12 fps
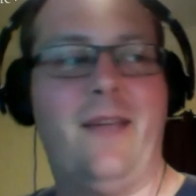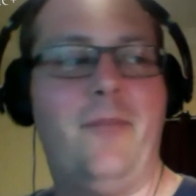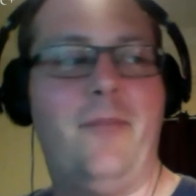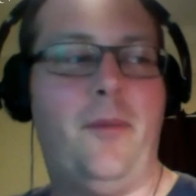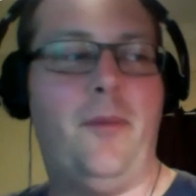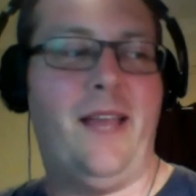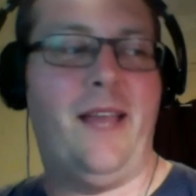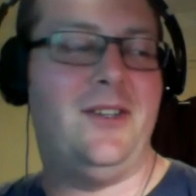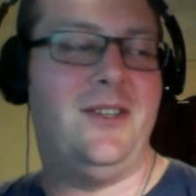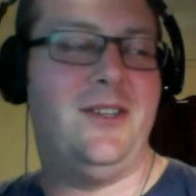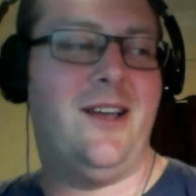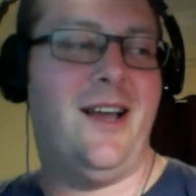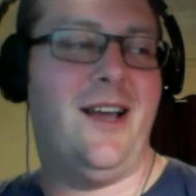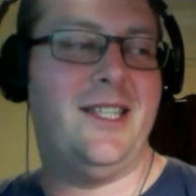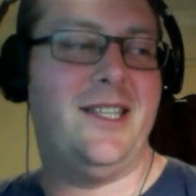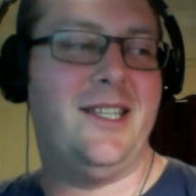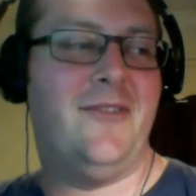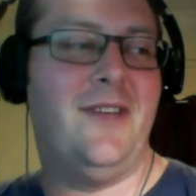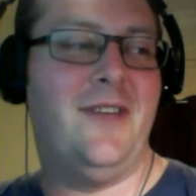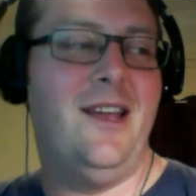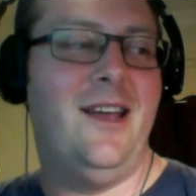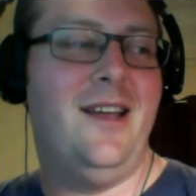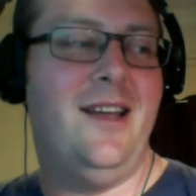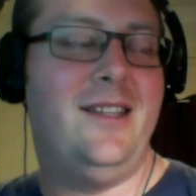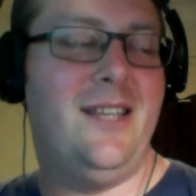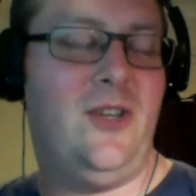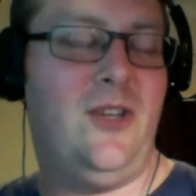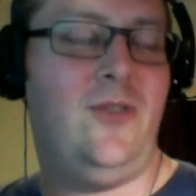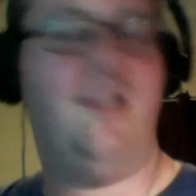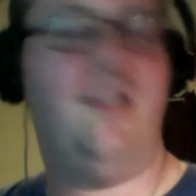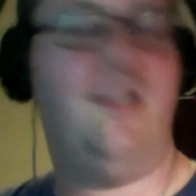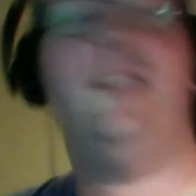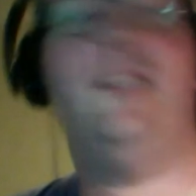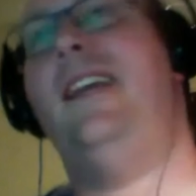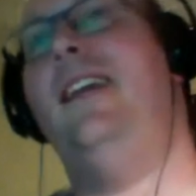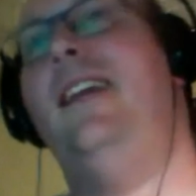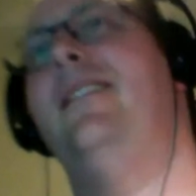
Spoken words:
population size and stuff, did you see the